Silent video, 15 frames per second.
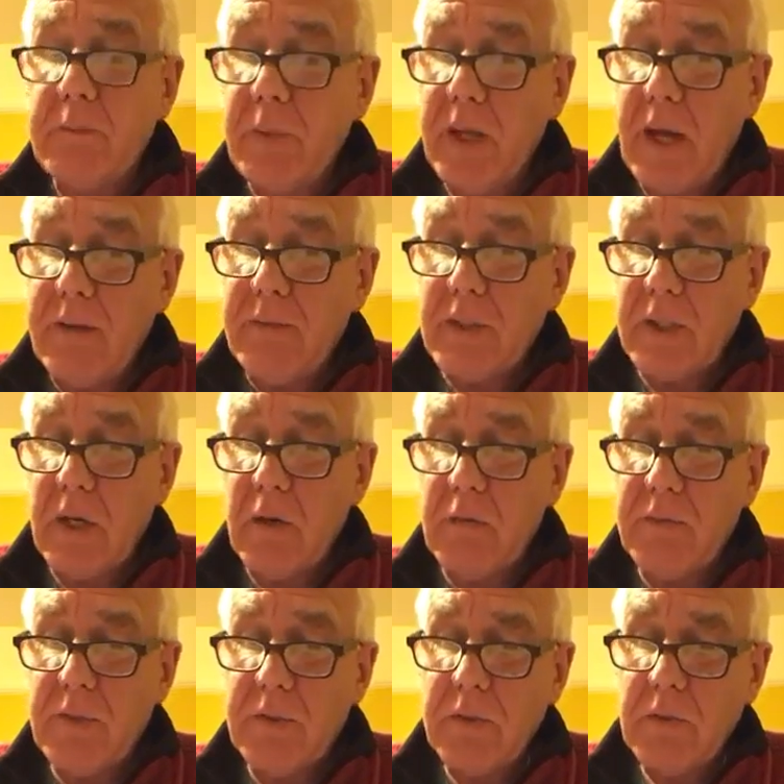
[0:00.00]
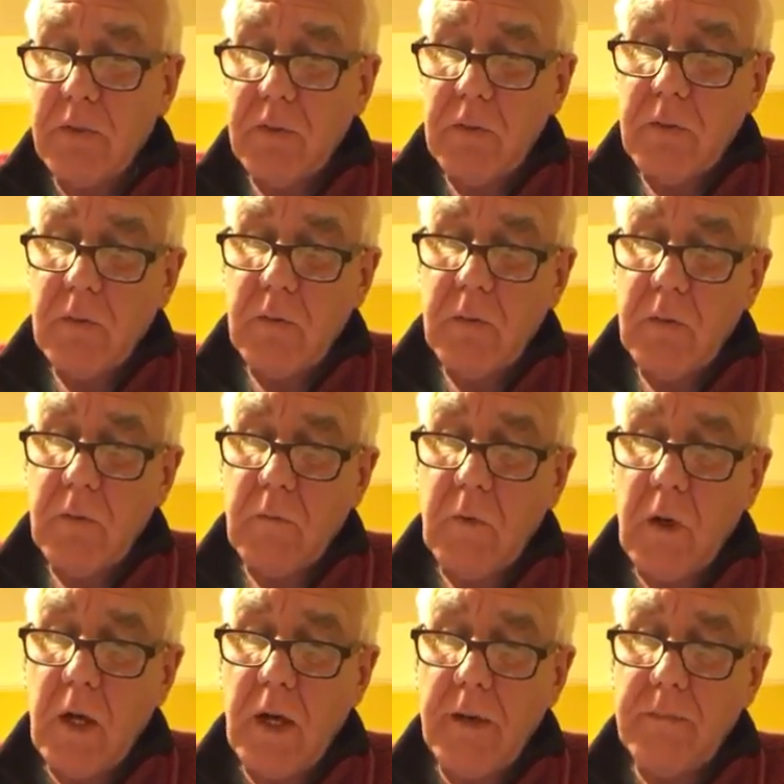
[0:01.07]
behave yourselves.
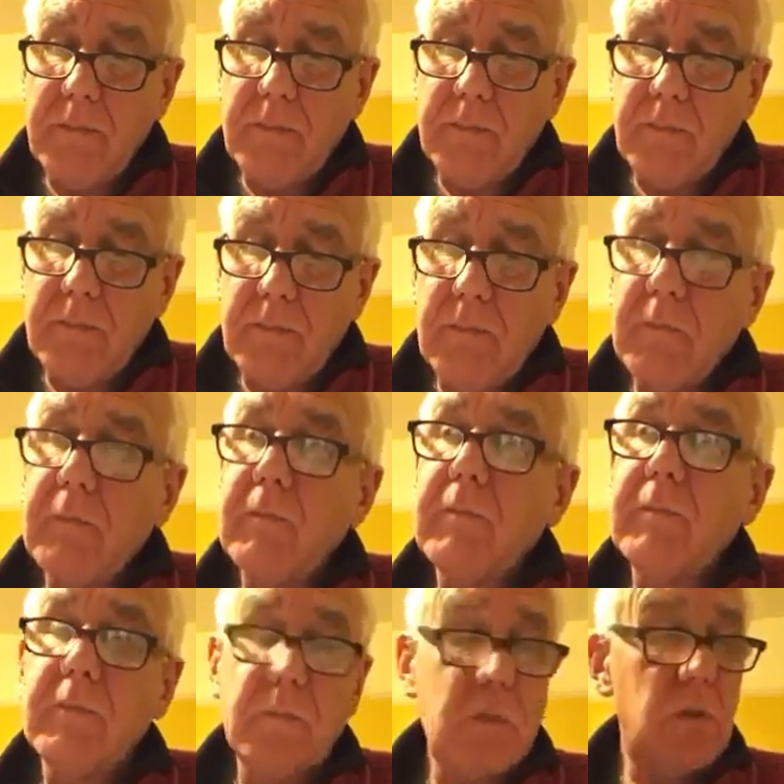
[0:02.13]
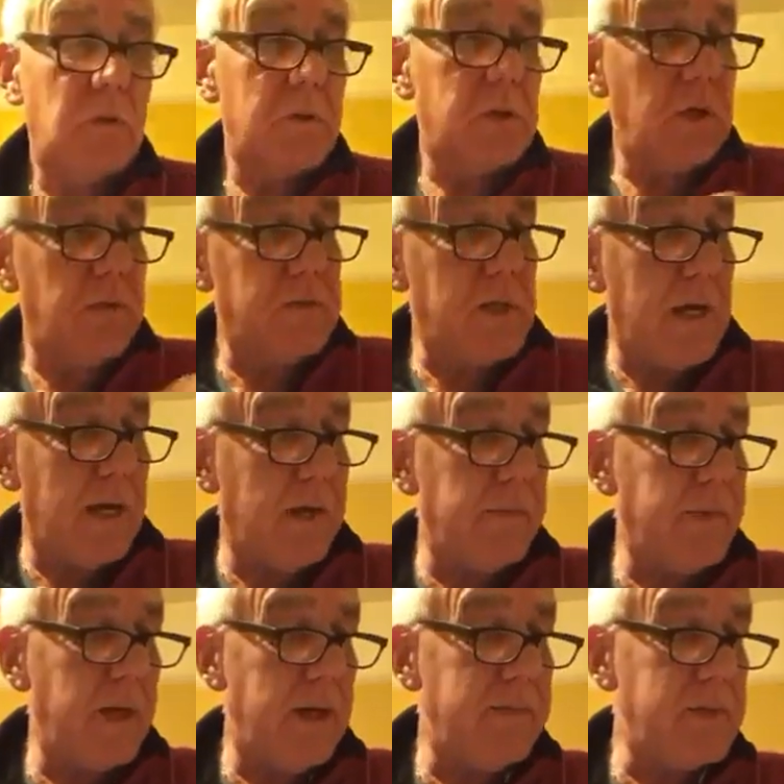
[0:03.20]
Right, sort yourselves out,
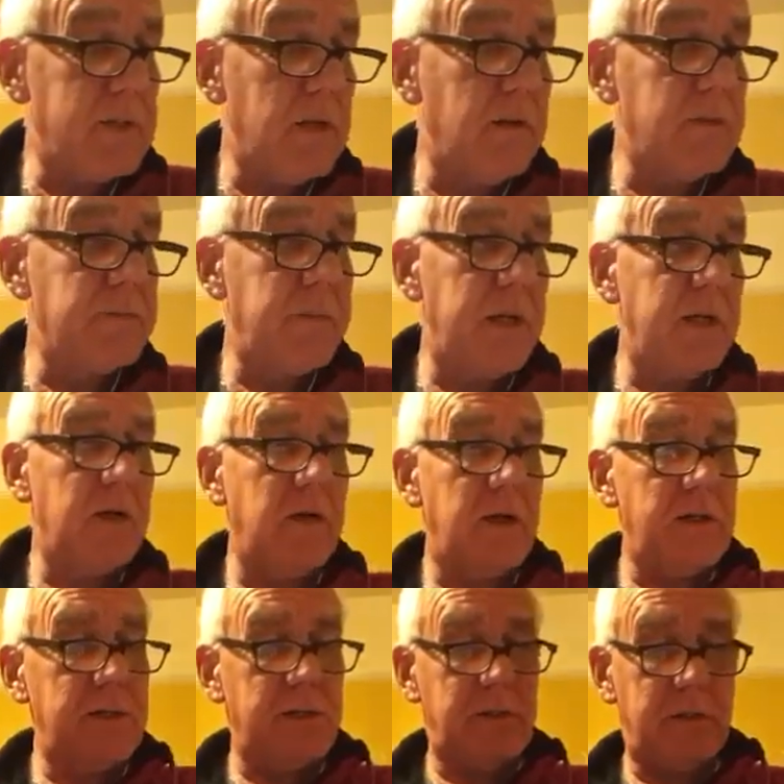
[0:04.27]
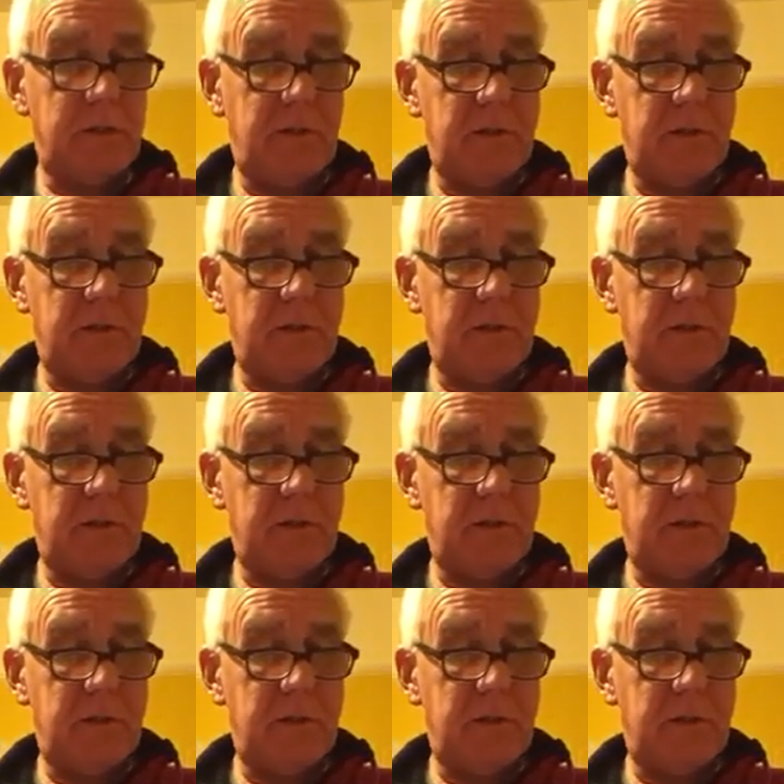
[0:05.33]
behave yourselves, be nice.